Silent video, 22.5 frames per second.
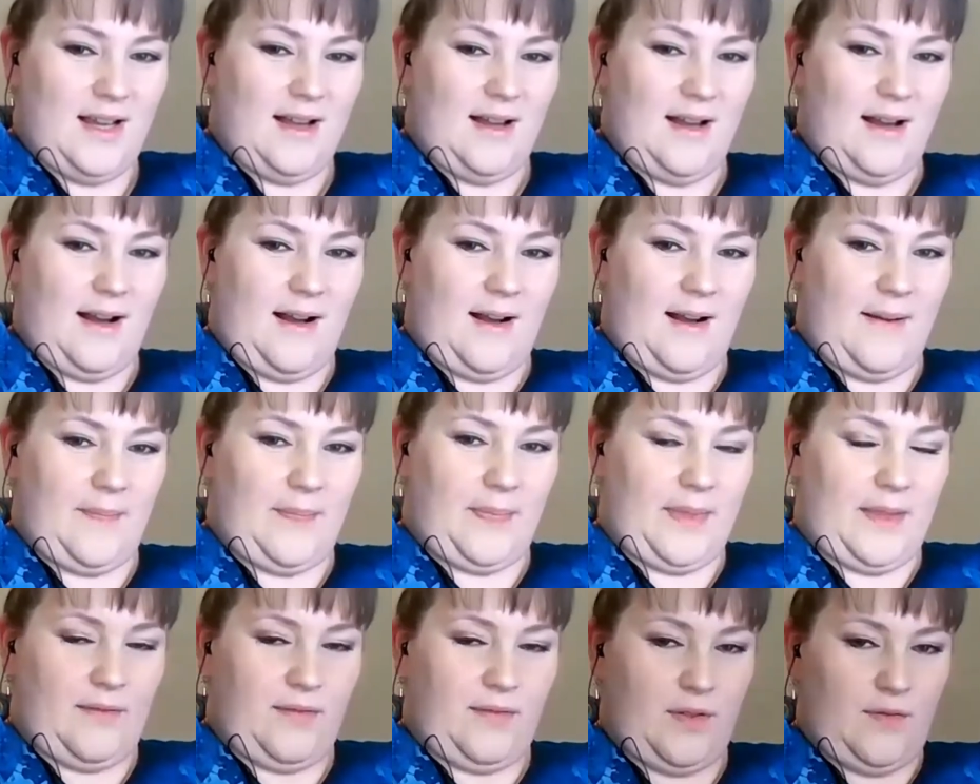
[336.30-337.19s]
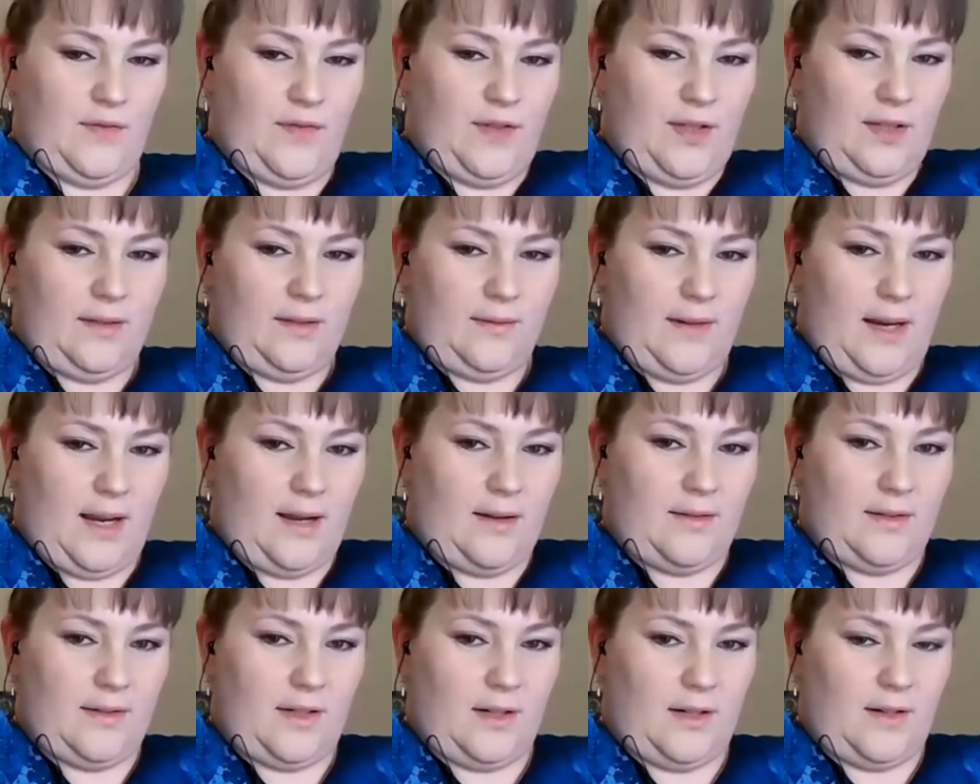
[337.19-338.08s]
If you feel
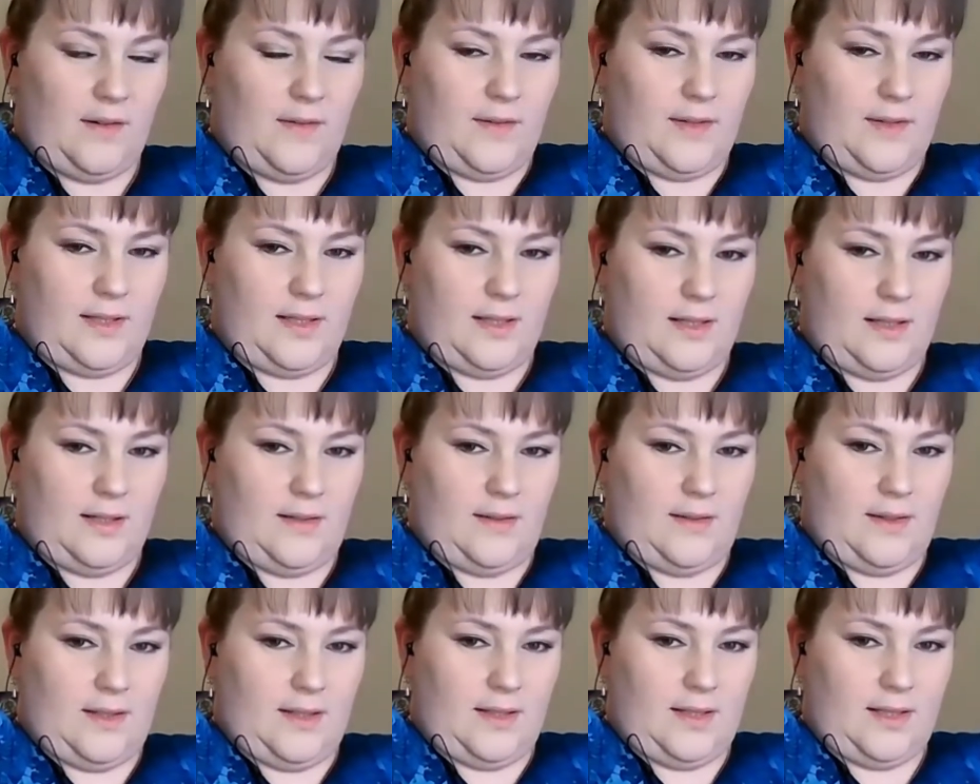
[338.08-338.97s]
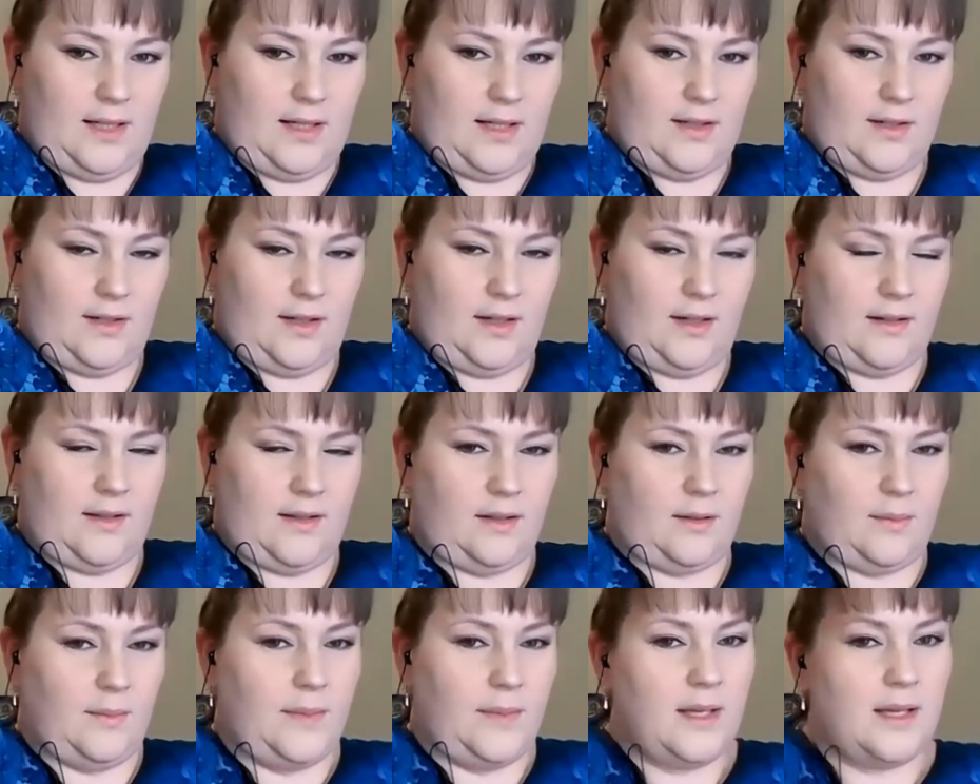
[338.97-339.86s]
around on this, on the center here,
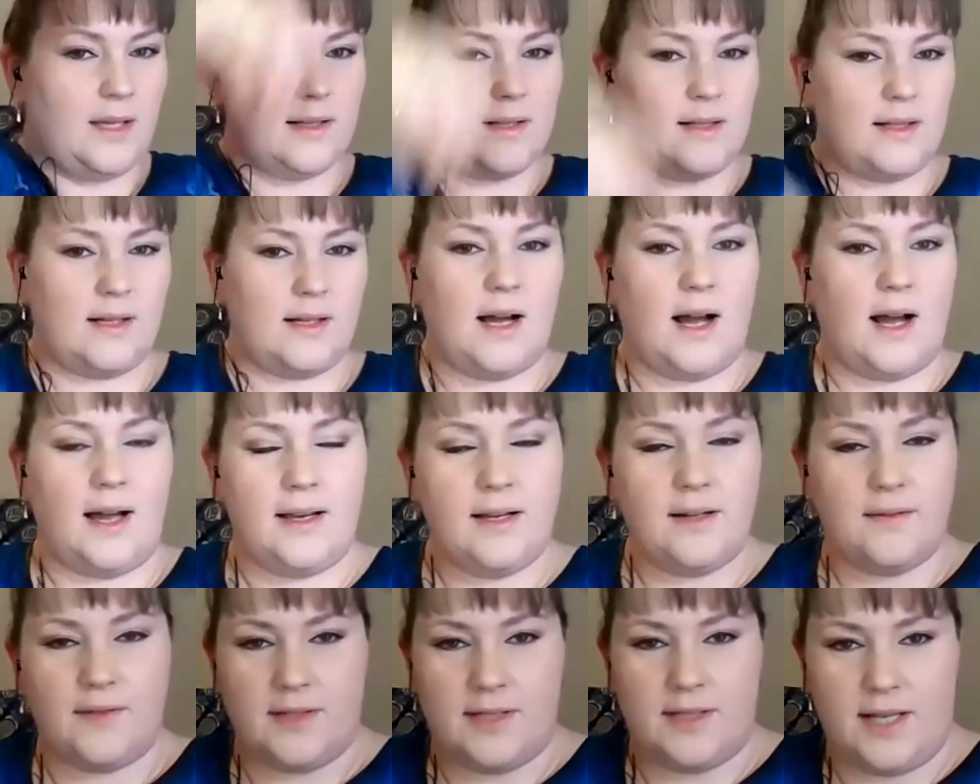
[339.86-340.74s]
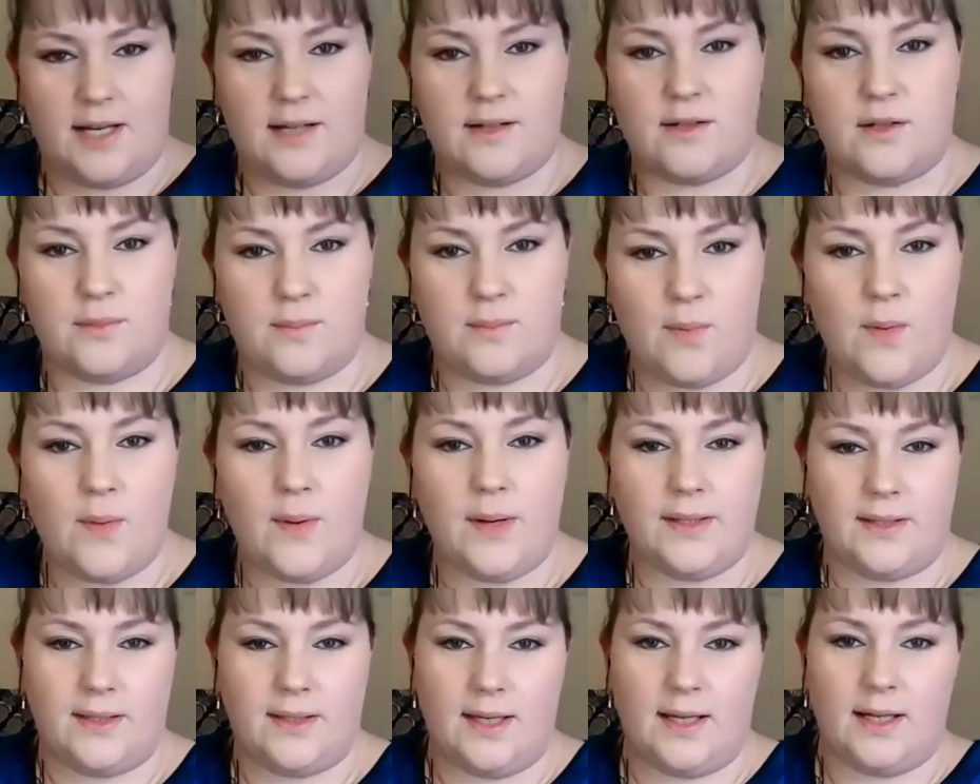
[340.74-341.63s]
there'll be a kind of a tender
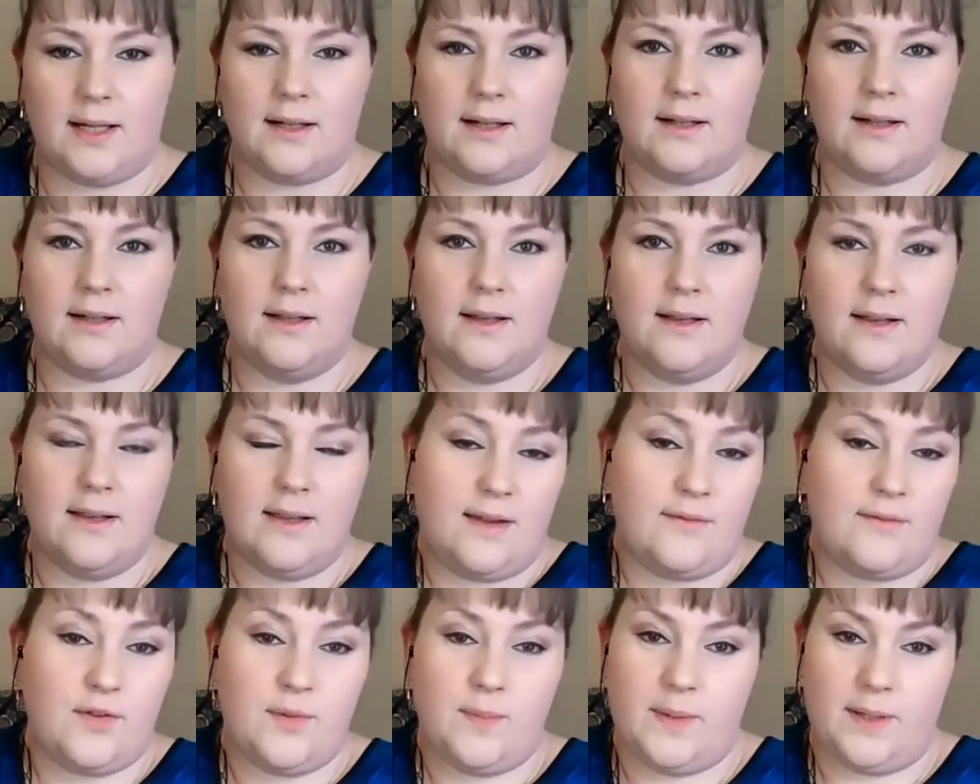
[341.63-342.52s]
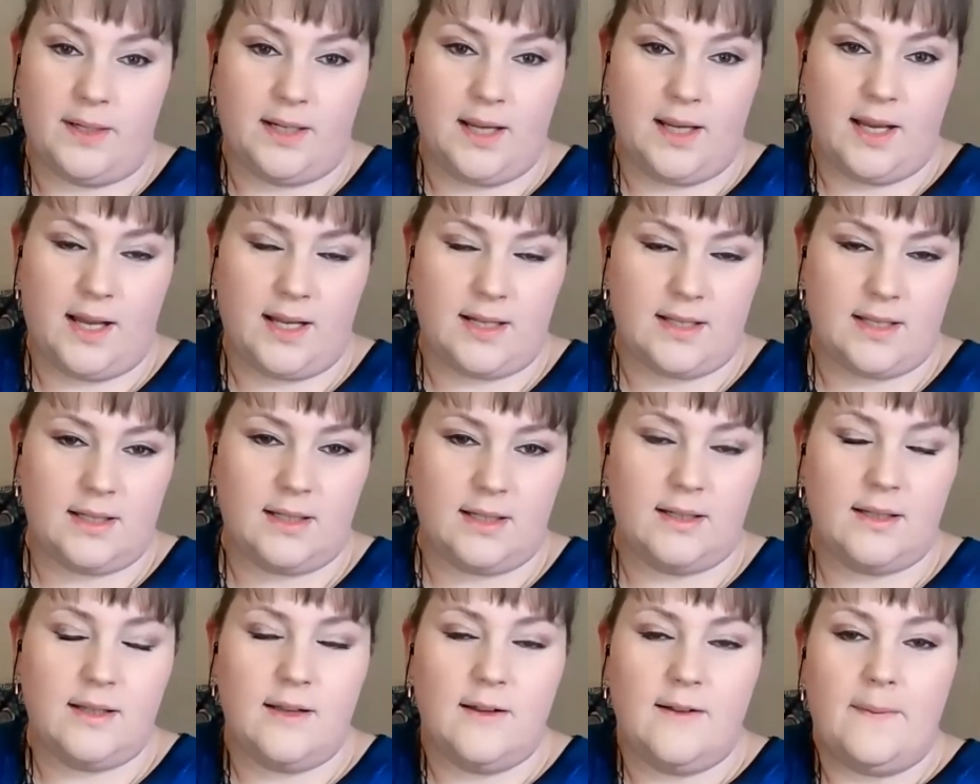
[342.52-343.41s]
point there. Everybody has it.